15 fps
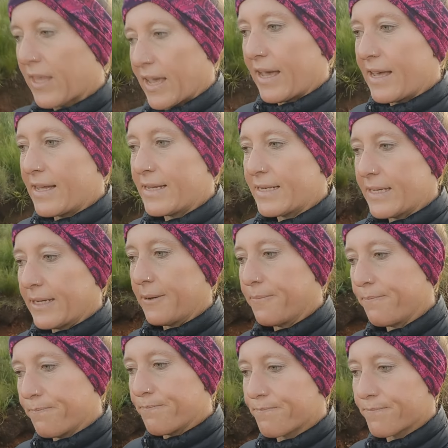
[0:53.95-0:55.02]
and
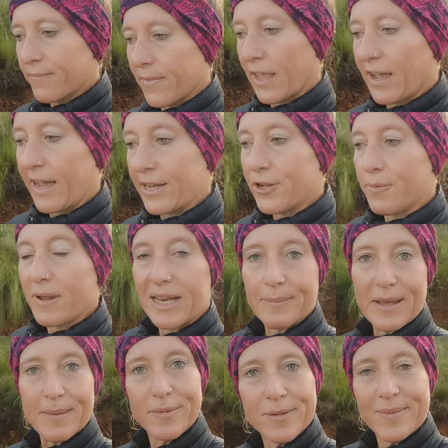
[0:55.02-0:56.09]
um, I know many
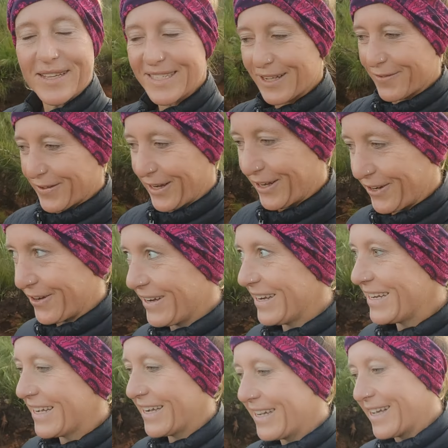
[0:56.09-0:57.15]
people myself
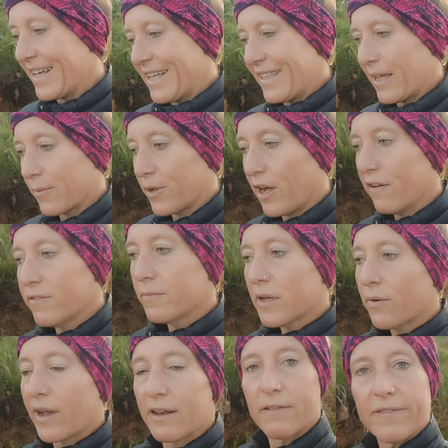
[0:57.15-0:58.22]
included that will often be
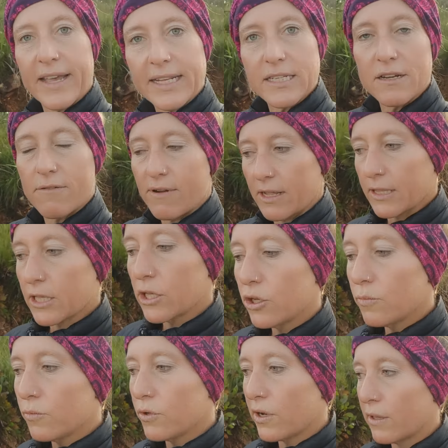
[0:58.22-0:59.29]
quite affected around the
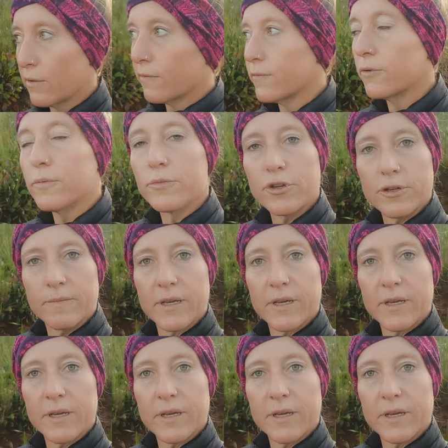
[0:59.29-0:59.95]
new moon and the full moon